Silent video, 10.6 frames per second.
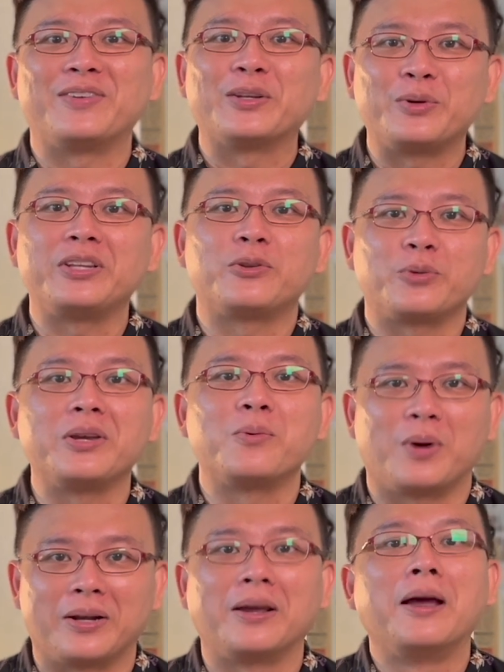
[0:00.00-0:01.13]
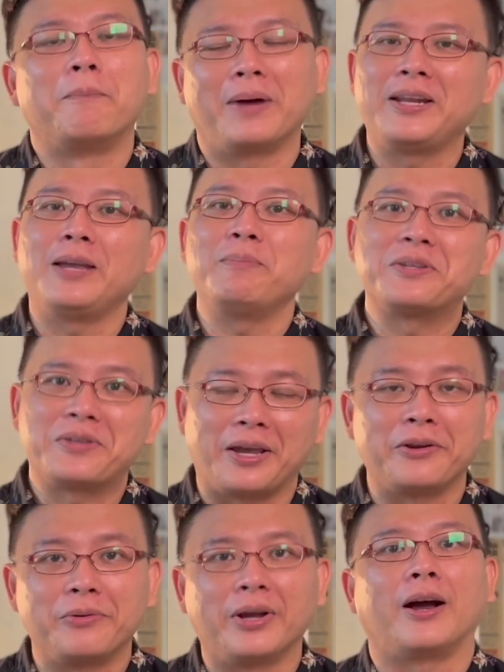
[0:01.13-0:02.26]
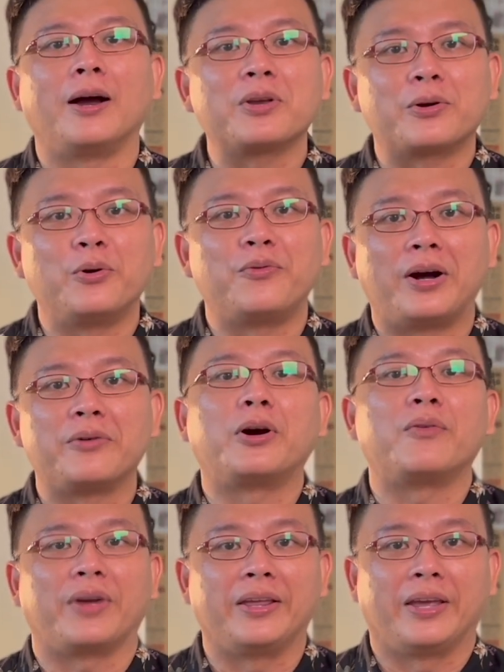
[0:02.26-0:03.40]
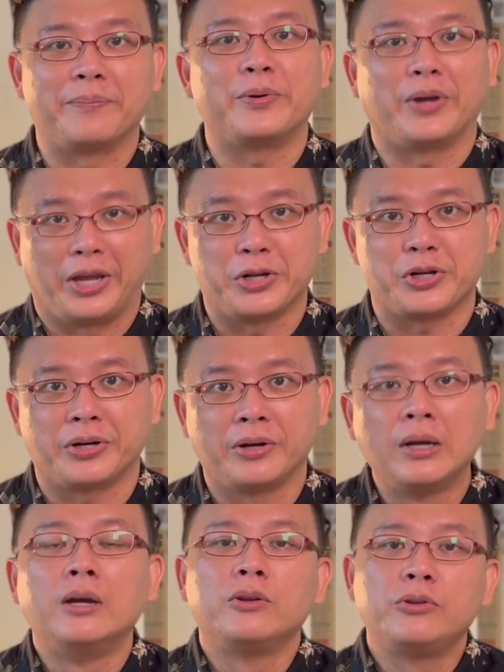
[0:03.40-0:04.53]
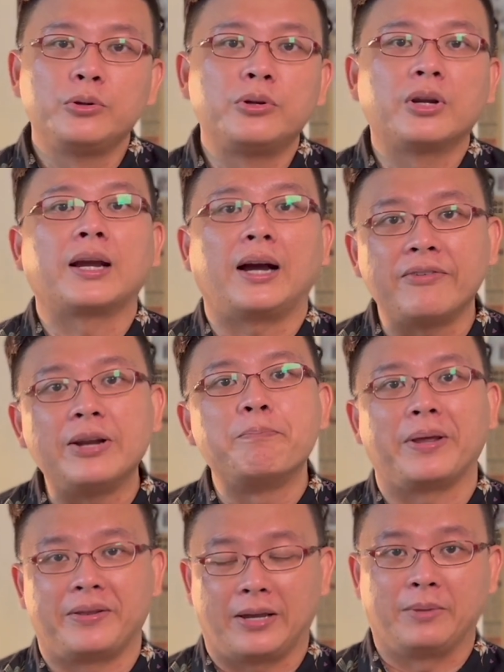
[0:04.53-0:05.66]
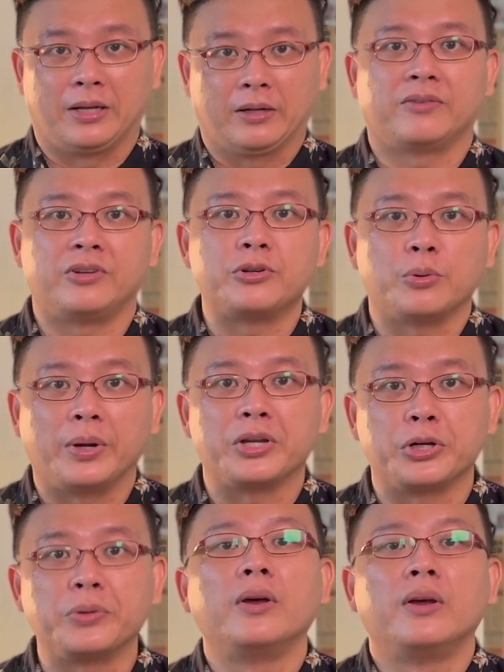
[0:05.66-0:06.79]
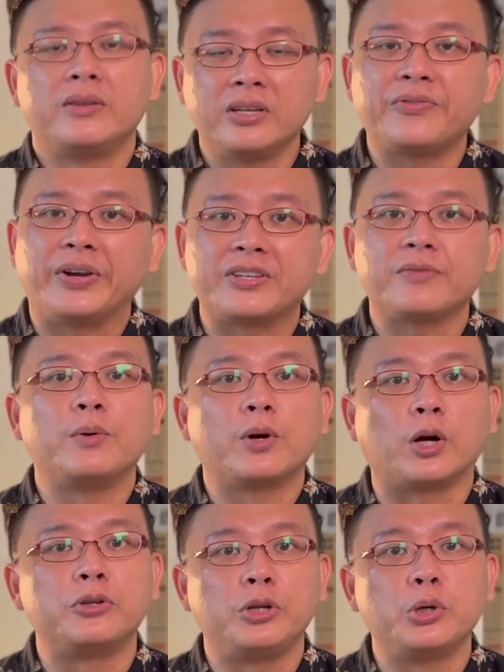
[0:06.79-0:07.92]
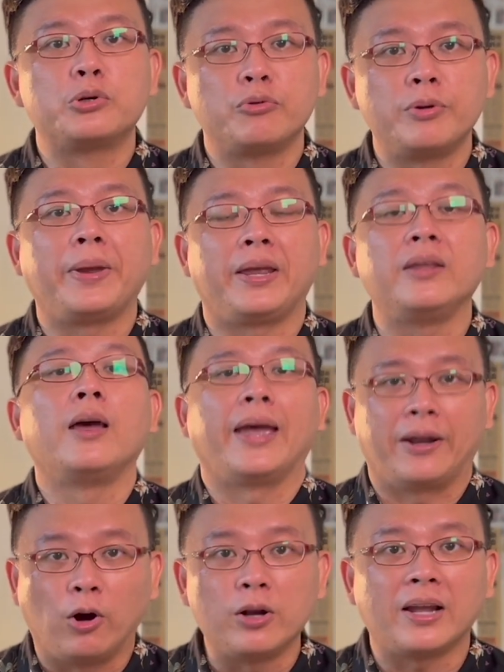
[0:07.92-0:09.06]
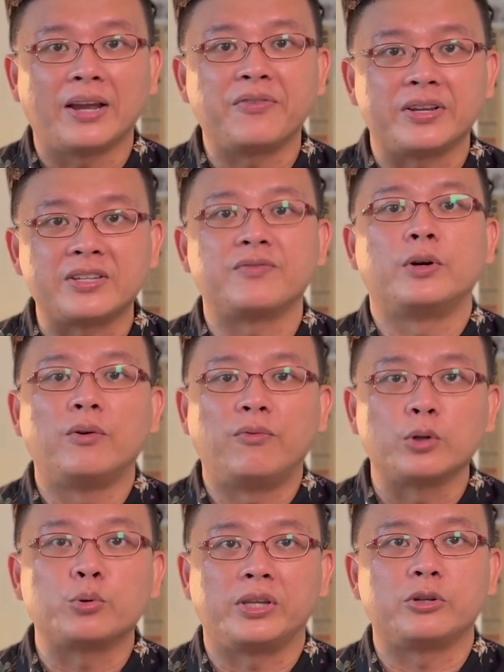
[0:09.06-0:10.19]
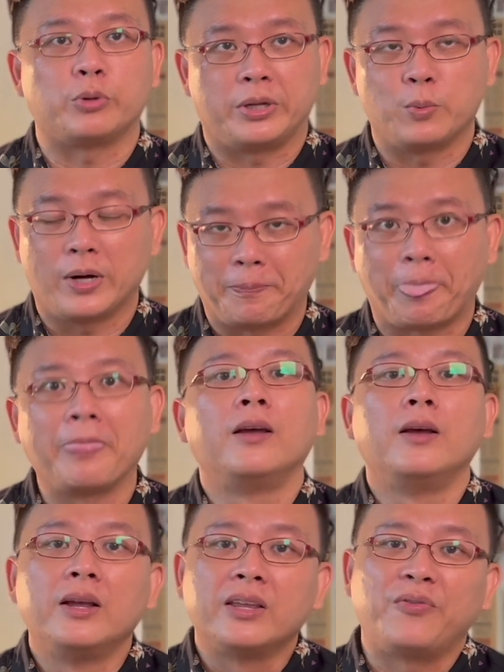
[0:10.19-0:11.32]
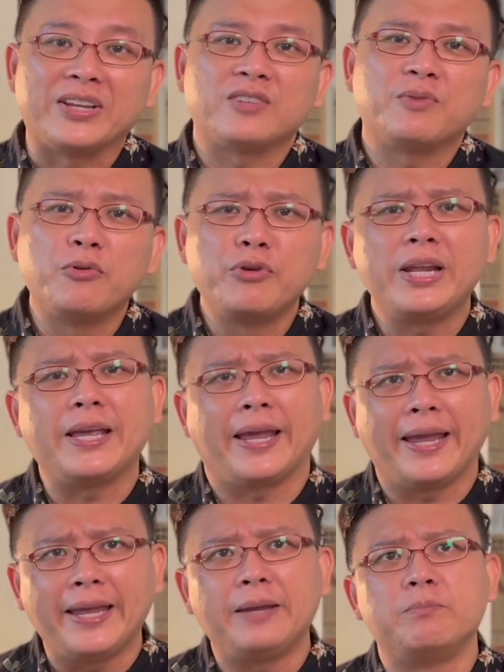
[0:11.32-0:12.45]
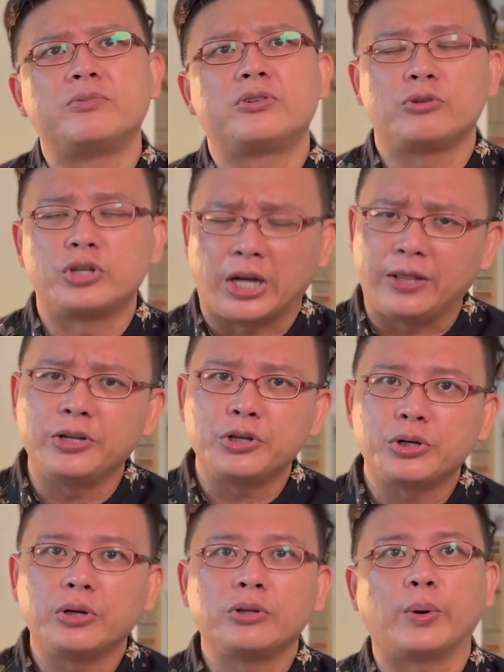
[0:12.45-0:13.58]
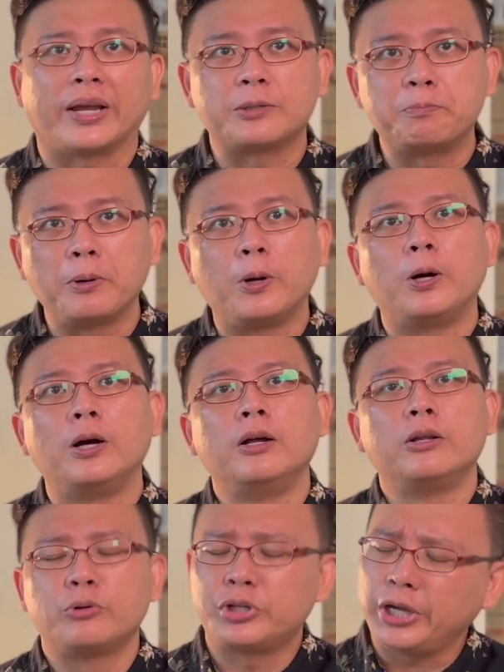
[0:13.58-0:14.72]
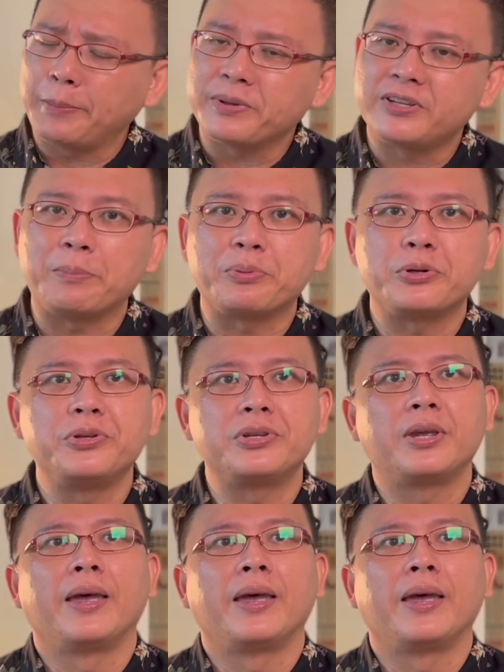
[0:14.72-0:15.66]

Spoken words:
2021. My name is Daniel and I'm the co-founder of Enable Asia. Due to the current pandemic situation, this festival will continue to remain an online festival for 2021. The festival really aims to challenge, to explore, to shape perceptions